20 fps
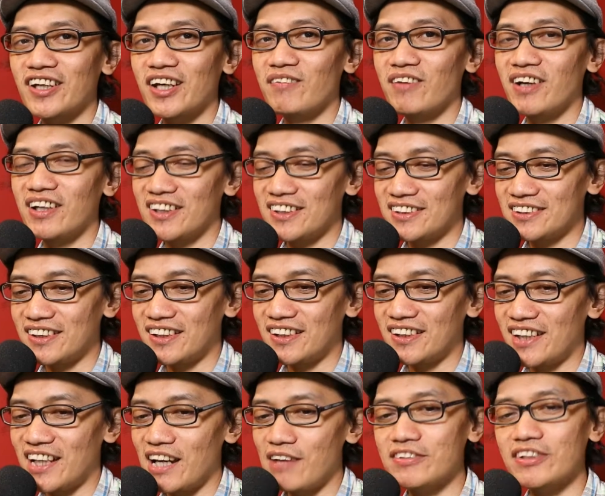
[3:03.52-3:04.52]
care what they
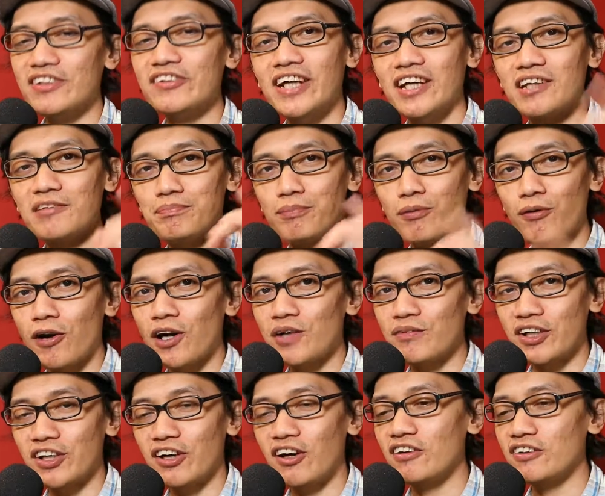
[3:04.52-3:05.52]
say. And after you get bored
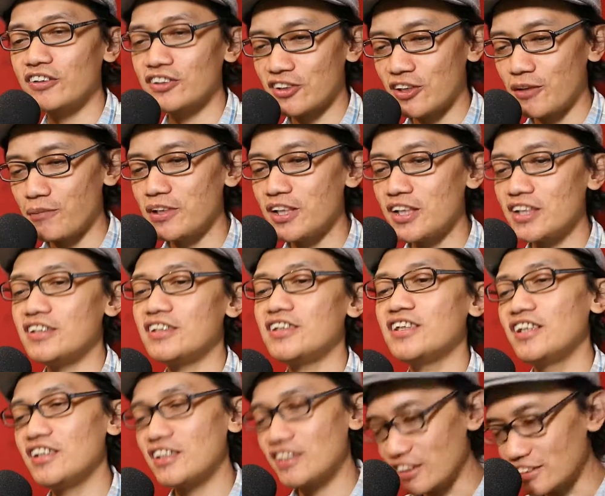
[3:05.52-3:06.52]
with all this
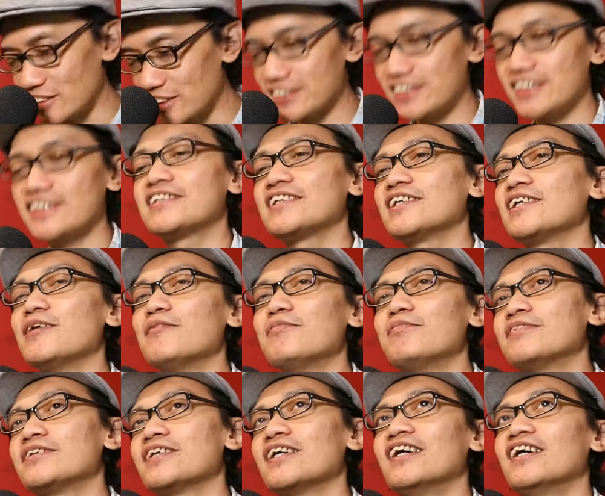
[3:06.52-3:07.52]
community
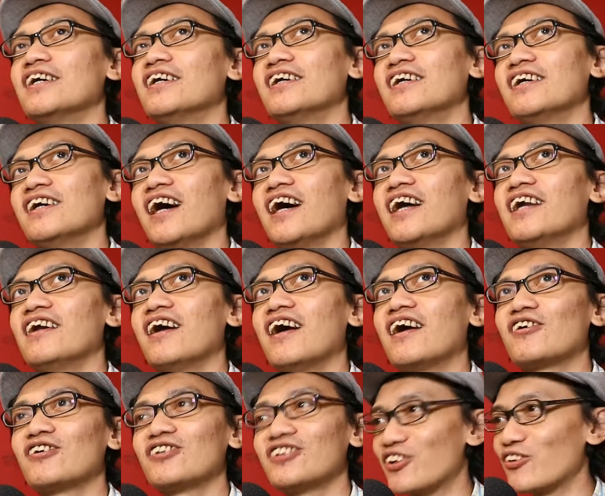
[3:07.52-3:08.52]
criticisms and
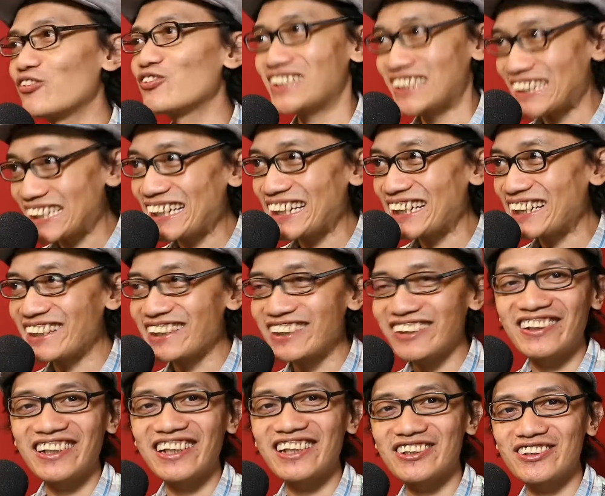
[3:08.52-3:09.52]
routine,
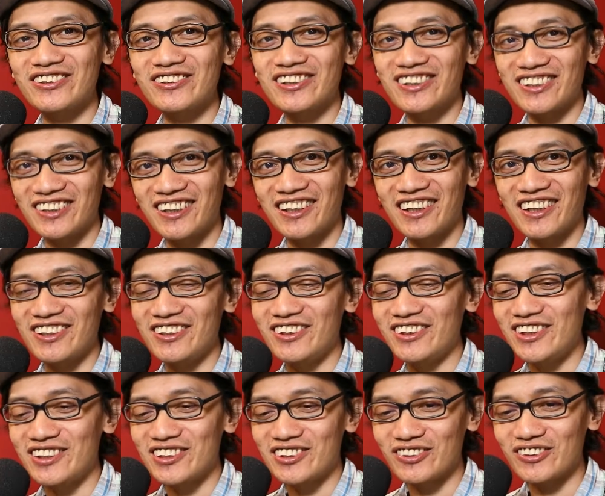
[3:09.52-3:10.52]
you
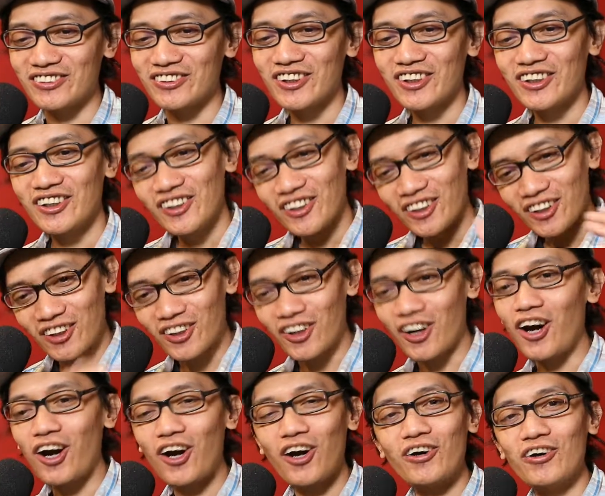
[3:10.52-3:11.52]
need to
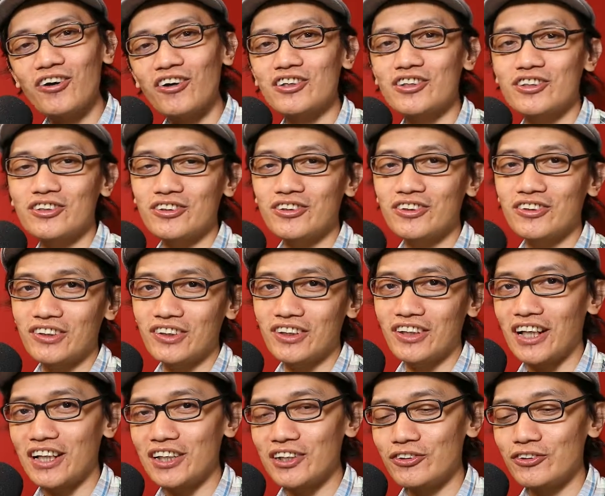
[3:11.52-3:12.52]
go to
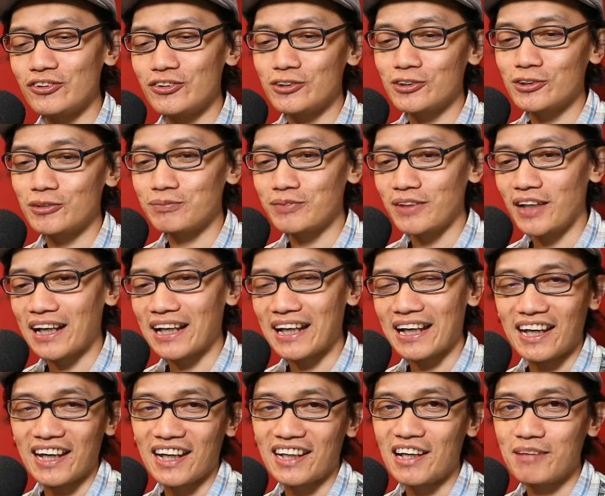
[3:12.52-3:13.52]
YouTube
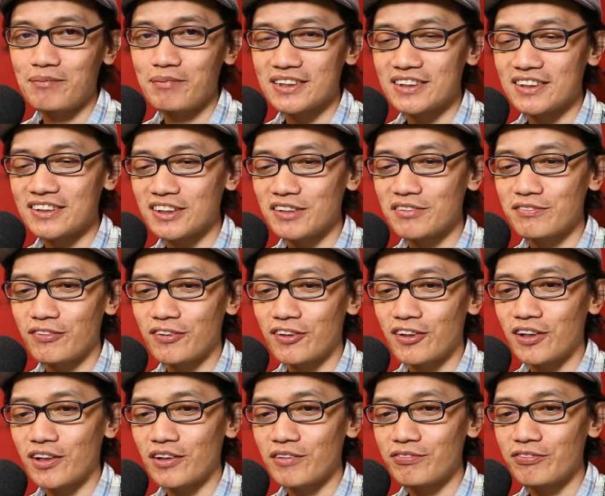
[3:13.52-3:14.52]
again. I'm searching
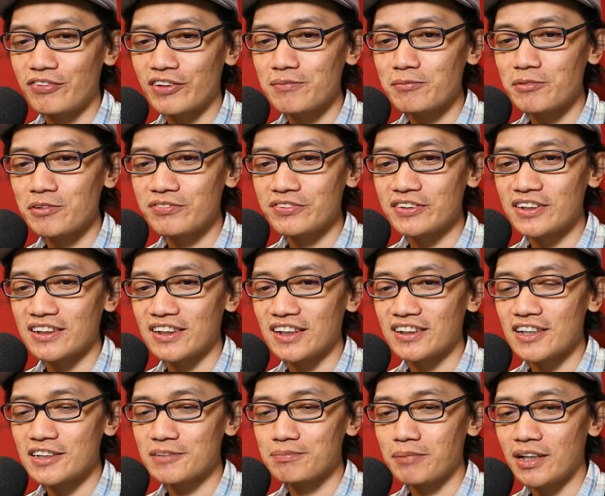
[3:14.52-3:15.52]
for free movie. I
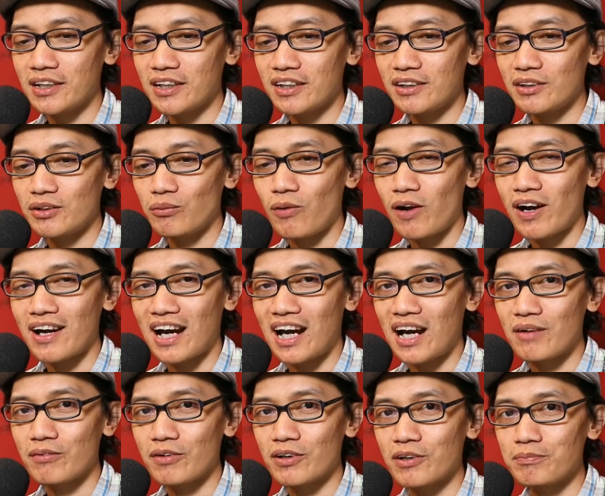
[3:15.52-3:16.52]
think there's many 1
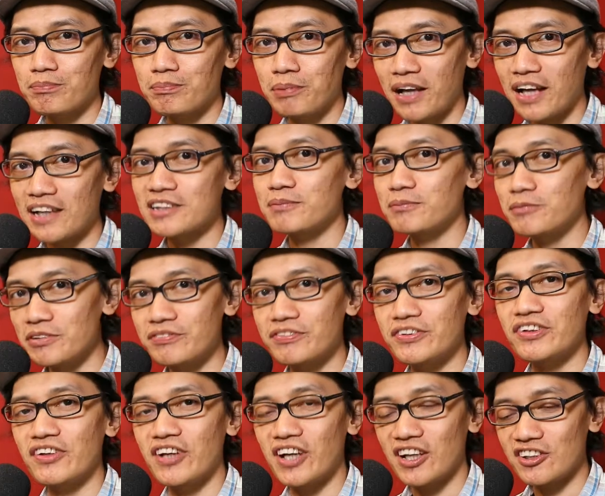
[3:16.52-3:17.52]
hour plus
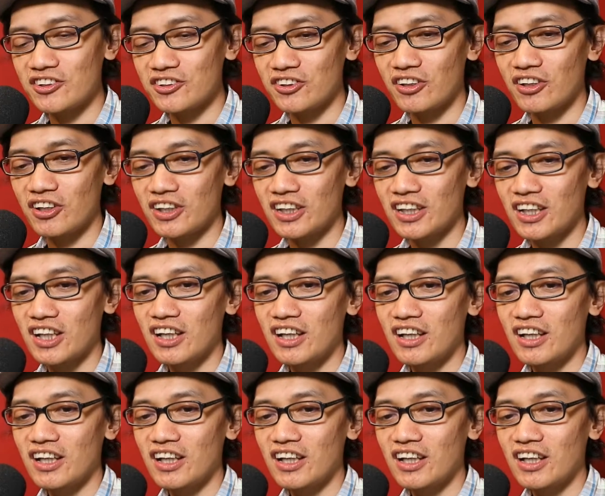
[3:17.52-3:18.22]
movie you can enjoy